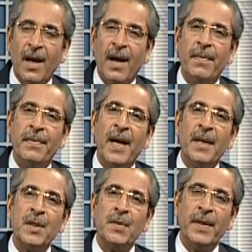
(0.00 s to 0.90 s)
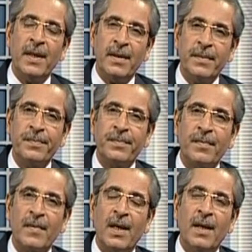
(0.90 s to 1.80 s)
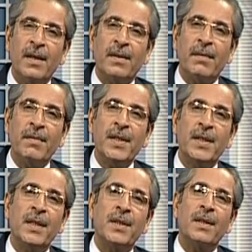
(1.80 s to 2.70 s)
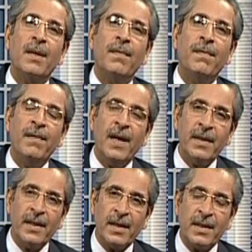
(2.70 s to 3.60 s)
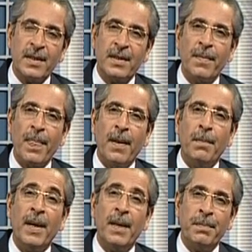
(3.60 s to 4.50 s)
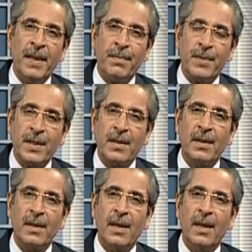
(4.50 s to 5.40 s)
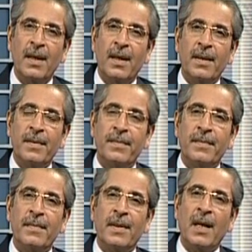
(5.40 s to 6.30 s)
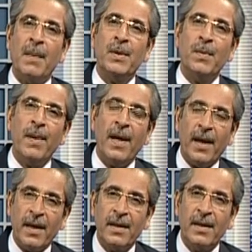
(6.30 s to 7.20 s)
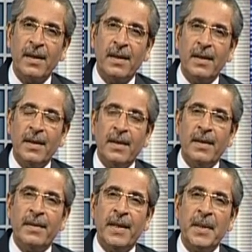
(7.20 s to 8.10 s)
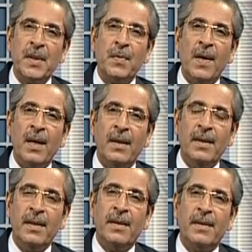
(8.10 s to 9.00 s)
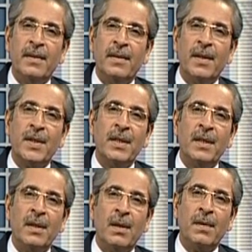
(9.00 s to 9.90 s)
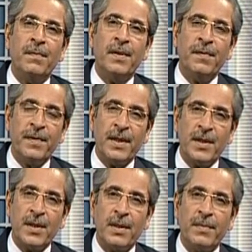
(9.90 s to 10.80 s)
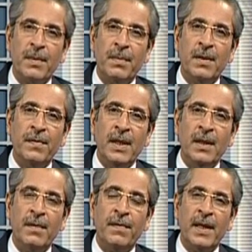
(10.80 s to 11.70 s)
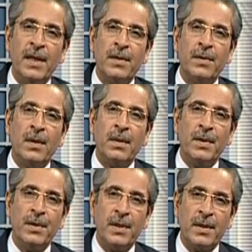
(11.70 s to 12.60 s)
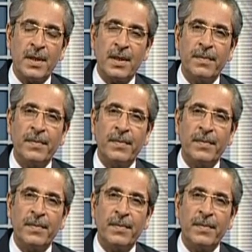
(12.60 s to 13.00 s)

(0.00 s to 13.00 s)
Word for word: And that is where the research findings by PIMS come into play. That is why there is such a lot of difference between the financial contributions